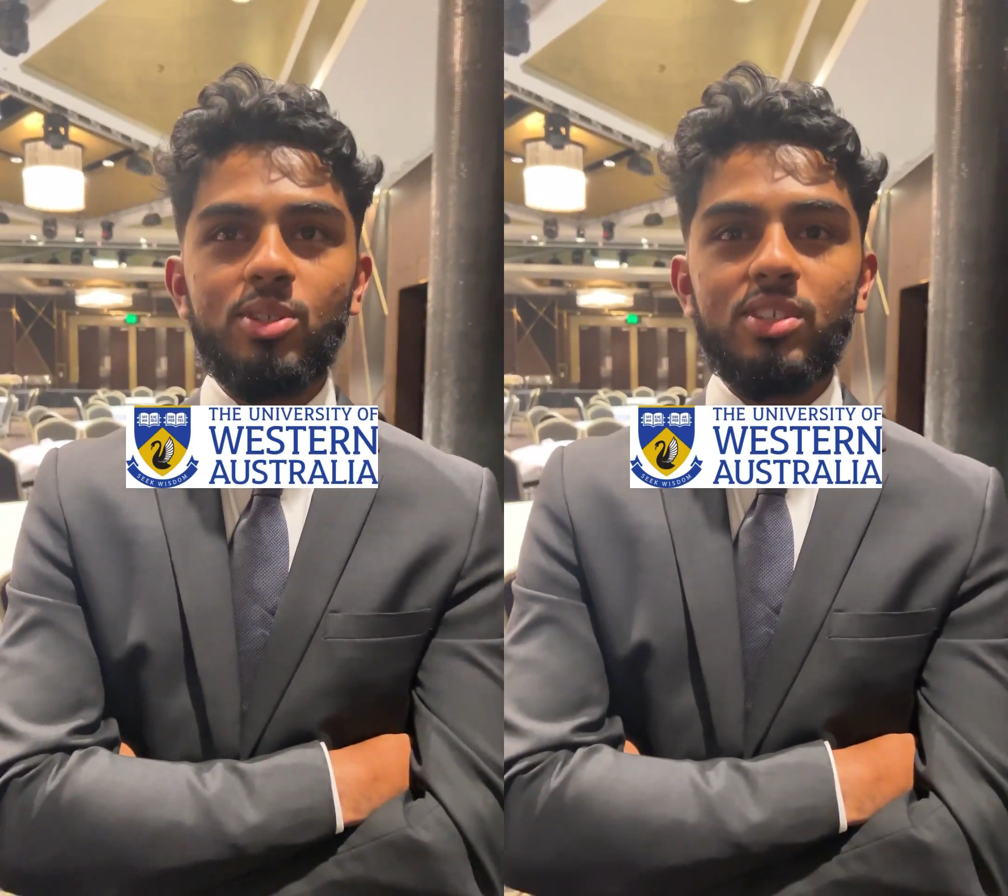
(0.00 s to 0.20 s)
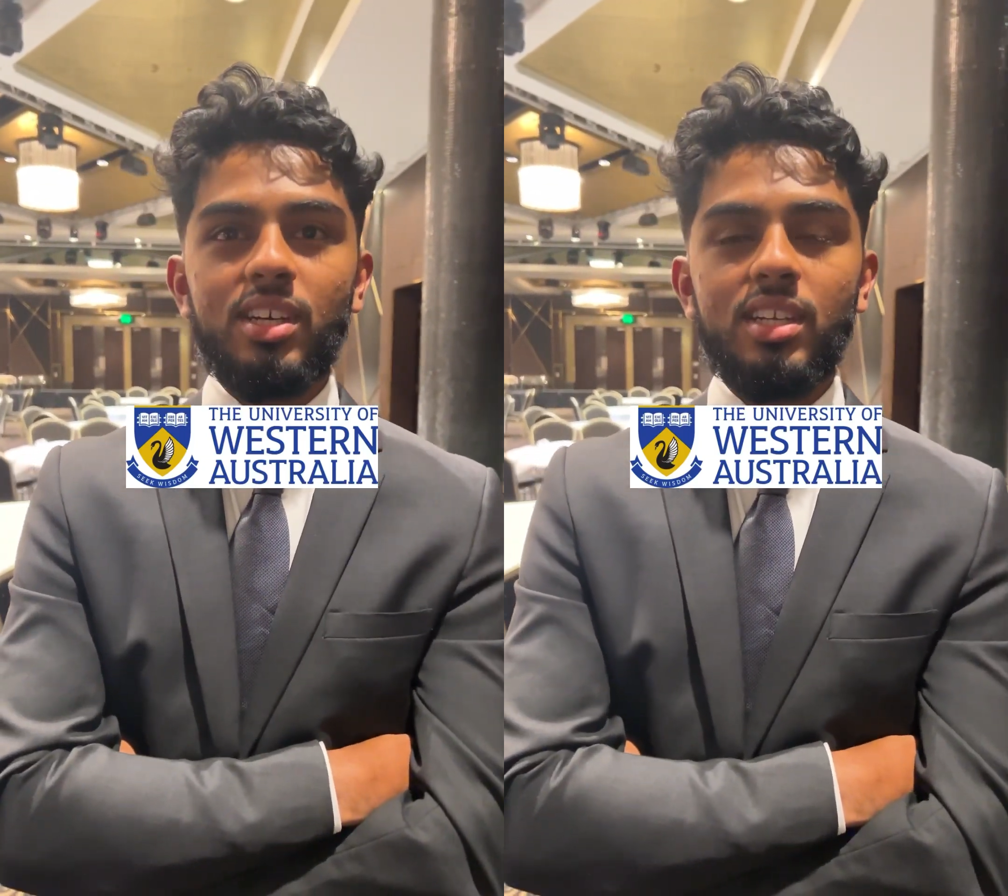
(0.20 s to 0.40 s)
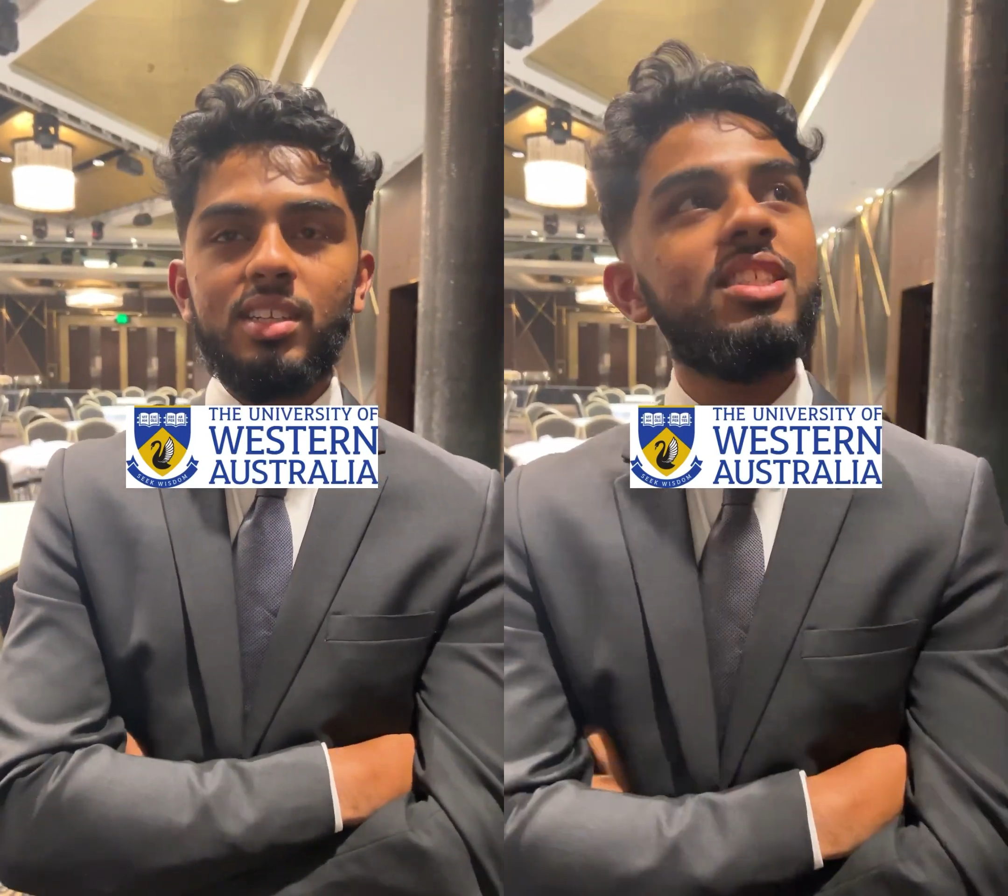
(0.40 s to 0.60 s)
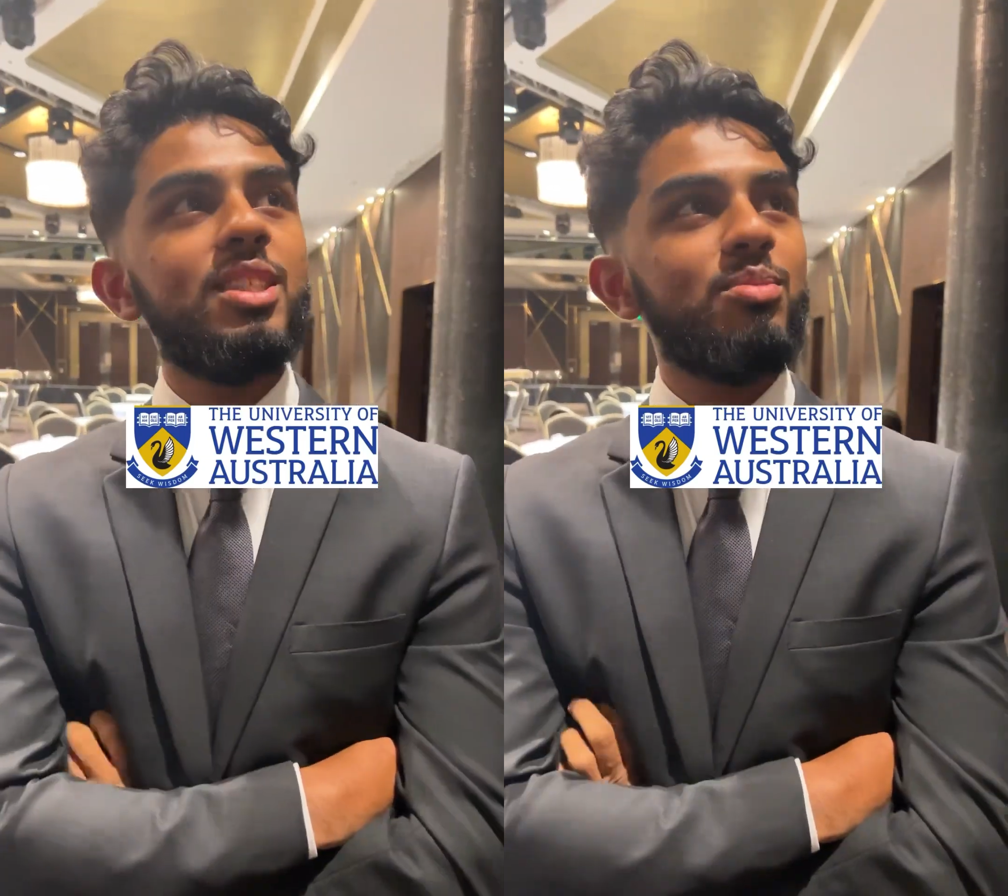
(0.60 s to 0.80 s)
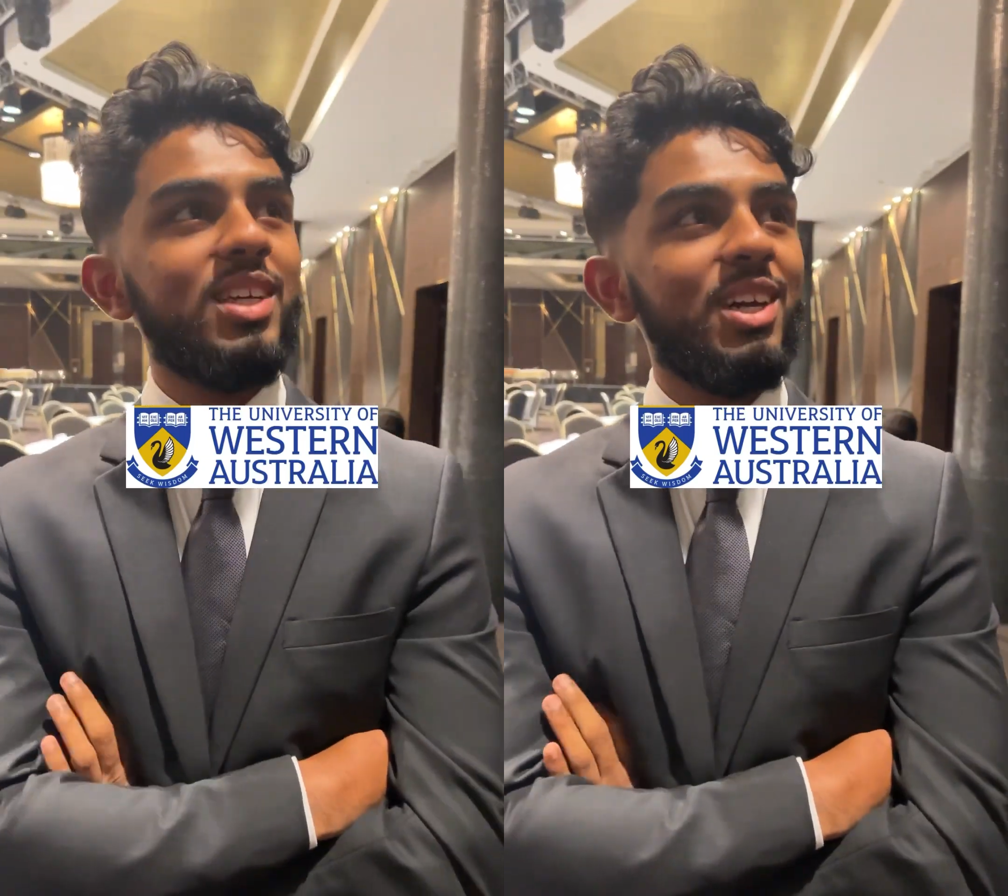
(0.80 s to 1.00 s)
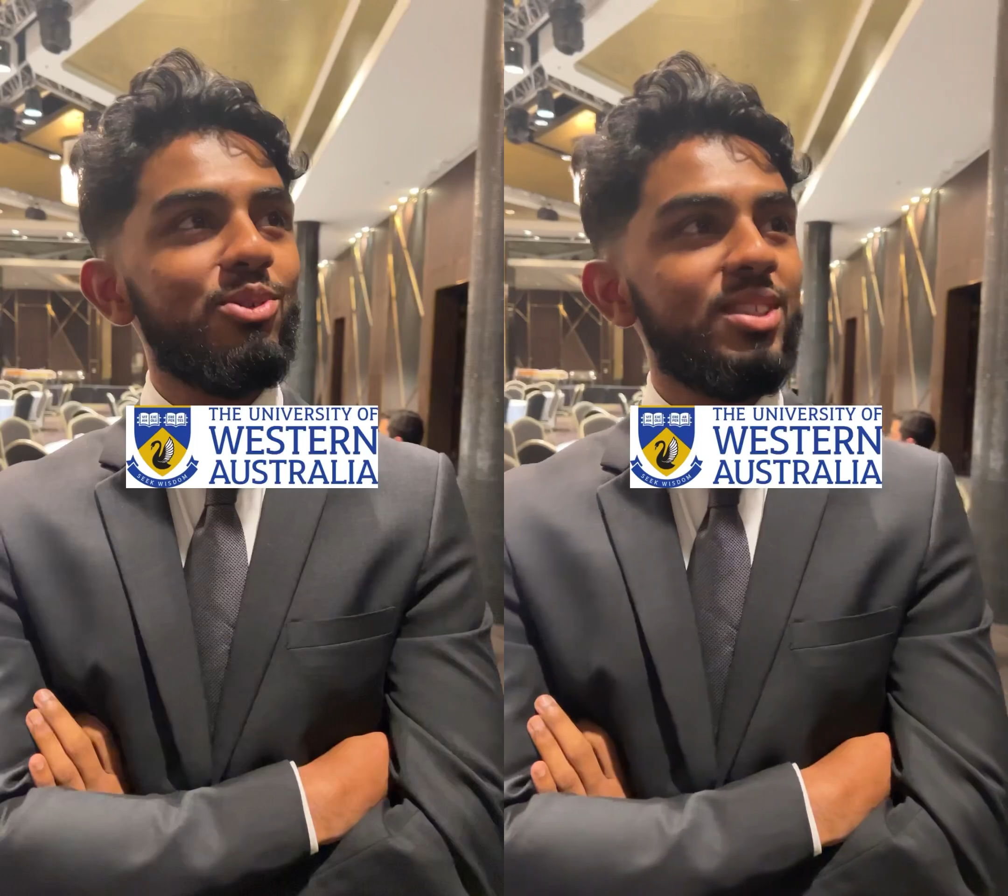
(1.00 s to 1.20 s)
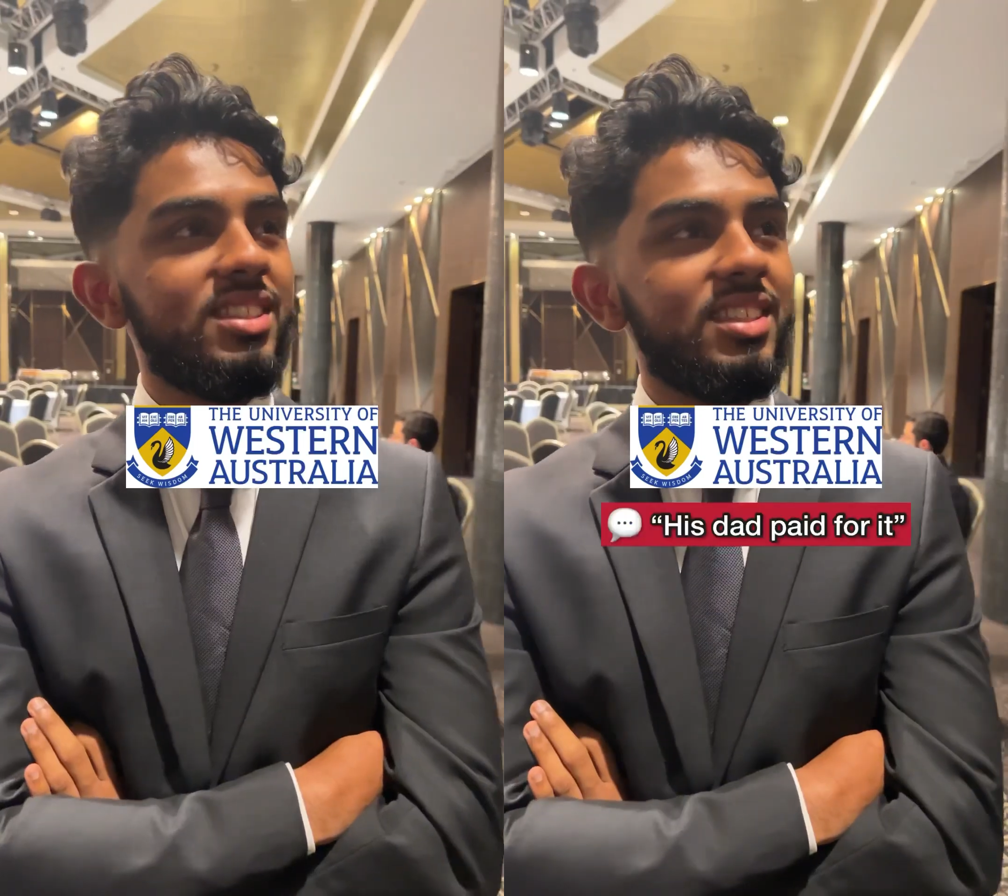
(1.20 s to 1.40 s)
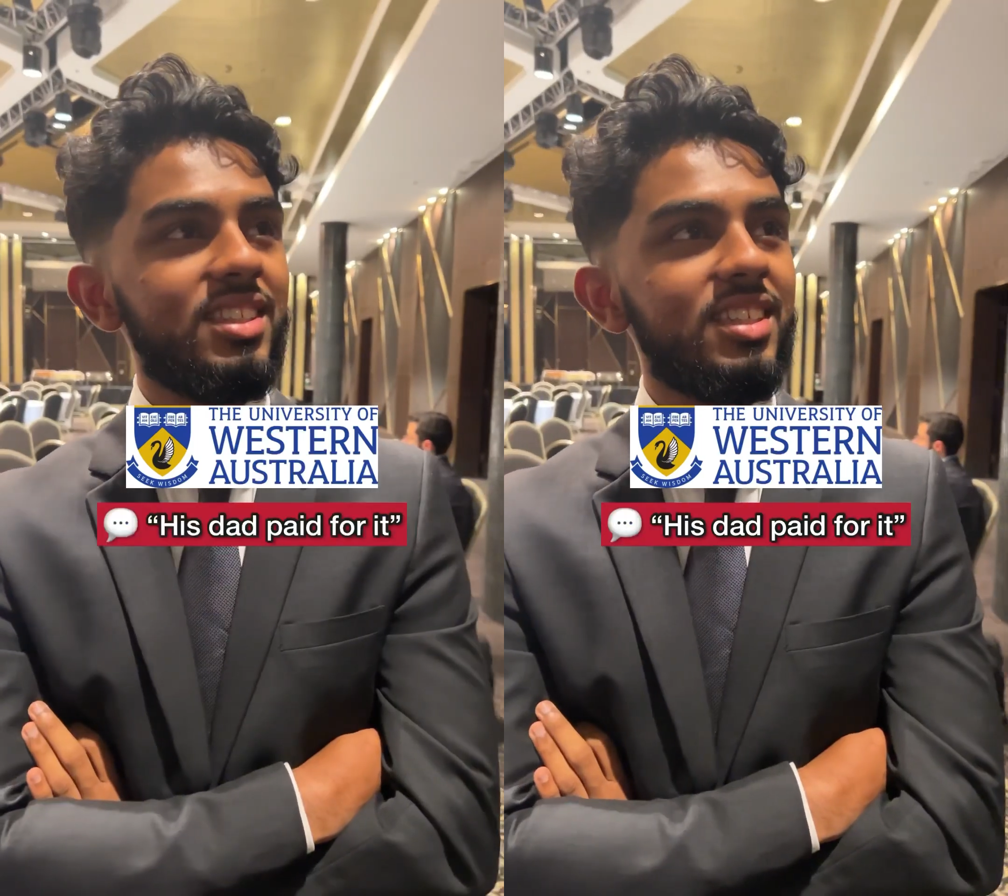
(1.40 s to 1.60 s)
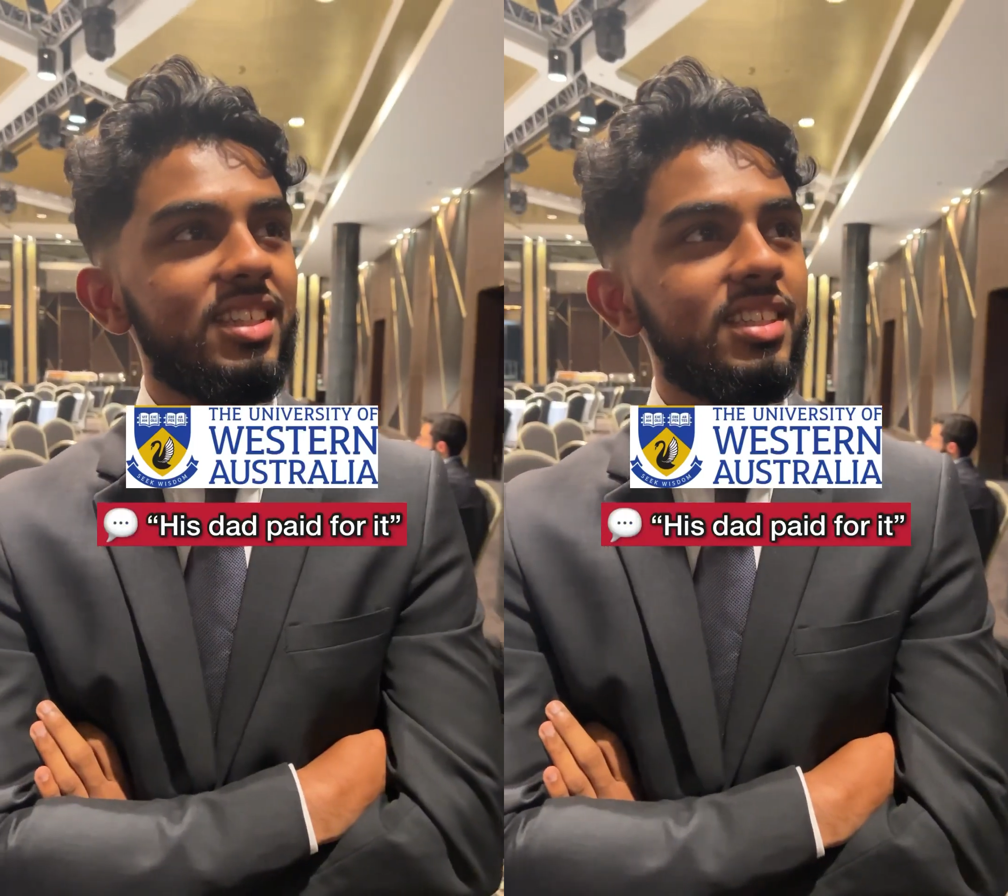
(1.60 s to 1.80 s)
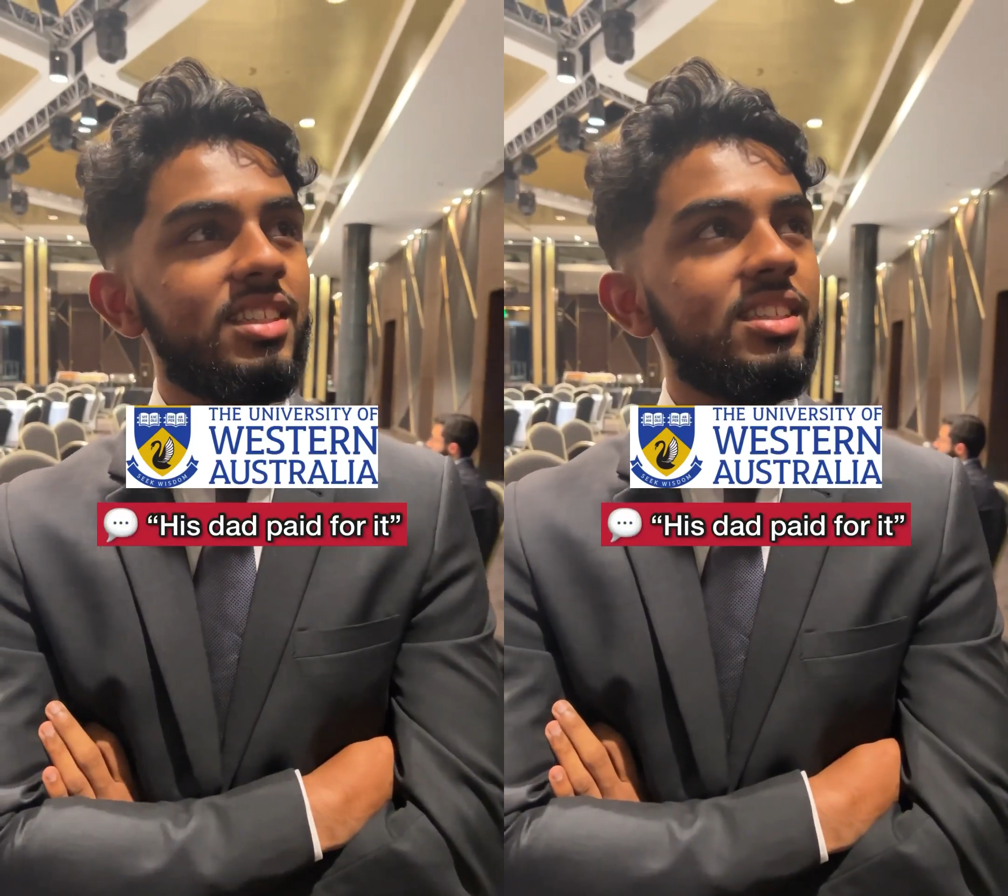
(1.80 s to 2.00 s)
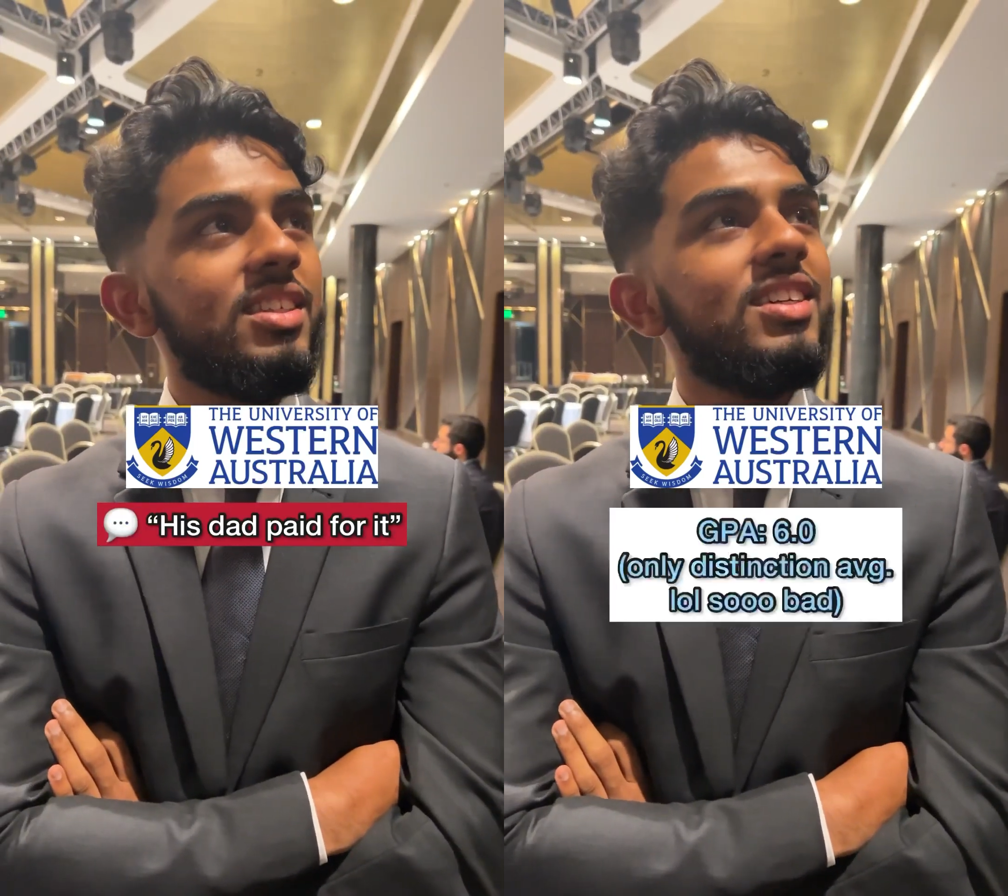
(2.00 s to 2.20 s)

Postgrad. GPA was. Dad paid for it.